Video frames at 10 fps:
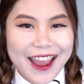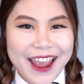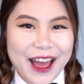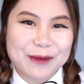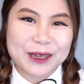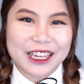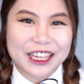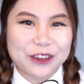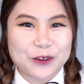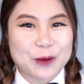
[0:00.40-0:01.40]
Hi, I'm
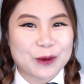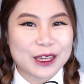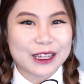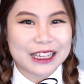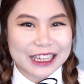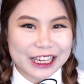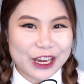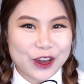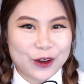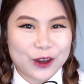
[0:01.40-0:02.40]
Kiki from
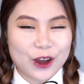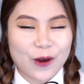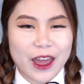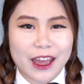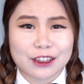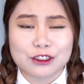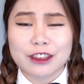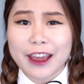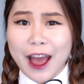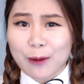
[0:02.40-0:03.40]
Kiki&Coco, and
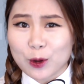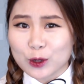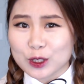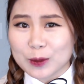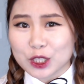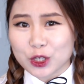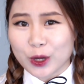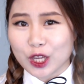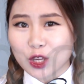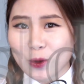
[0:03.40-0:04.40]
today I'm going to be
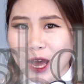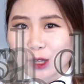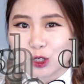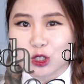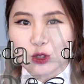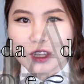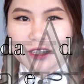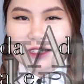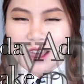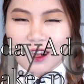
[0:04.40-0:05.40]
showing you how to do
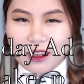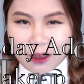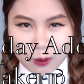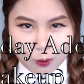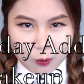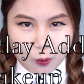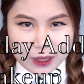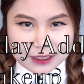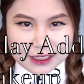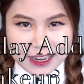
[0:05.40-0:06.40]
this
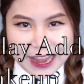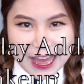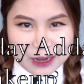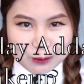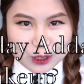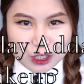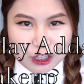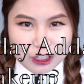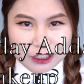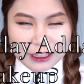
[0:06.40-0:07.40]
Wednesday Addams
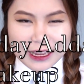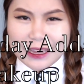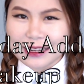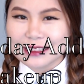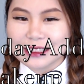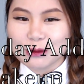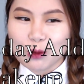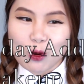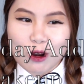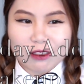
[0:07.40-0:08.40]
look. And it's a
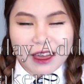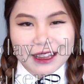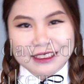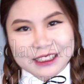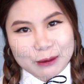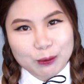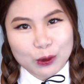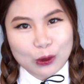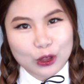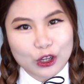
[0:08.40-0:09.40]
more like
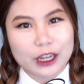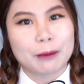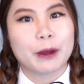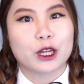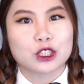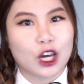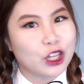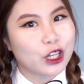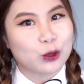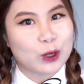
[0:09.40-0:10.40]
simple look compared to all the
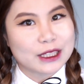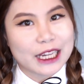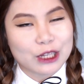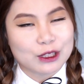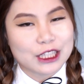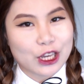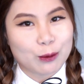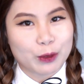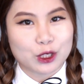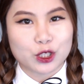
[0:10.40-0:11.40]
other ones that you see on
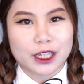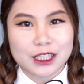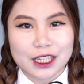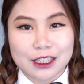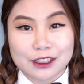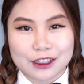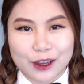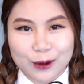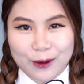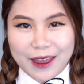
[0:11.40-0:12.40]
Pinterest, so
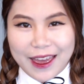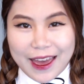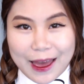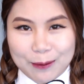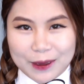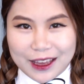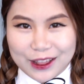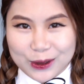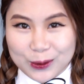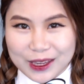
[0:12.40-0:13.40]
happy
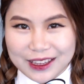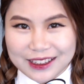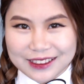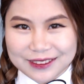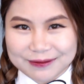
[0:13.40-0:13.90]
Halloween.